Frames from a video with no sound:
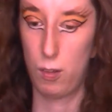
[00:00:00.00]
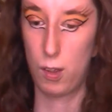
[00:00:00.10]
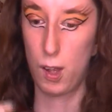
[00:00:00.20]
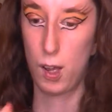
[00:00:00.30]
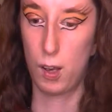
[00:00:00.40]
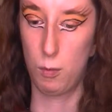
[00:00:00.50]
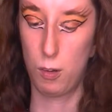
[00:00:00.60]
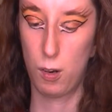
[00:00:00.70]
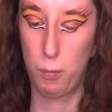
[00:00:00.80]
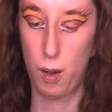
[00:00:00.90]
do that, I'm
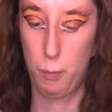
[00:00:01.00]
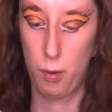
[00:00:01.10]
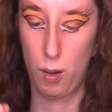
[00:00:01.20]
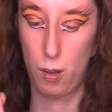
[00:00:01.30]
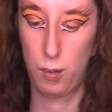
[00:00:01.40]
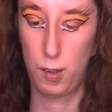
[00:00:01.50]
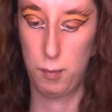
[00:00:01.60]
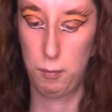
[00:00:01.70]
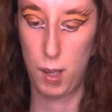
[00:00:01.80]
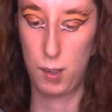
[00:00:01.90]
going to pop on
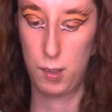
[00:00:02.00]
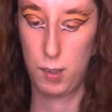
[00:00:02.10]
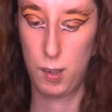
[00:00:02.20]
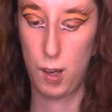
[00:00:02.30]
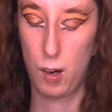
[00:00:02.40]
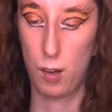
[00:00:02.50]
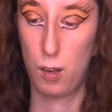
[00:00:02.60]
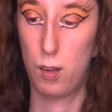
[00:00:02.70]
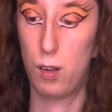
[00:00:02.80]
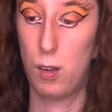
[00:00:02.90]
some
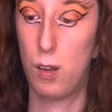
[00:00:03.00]
mascara.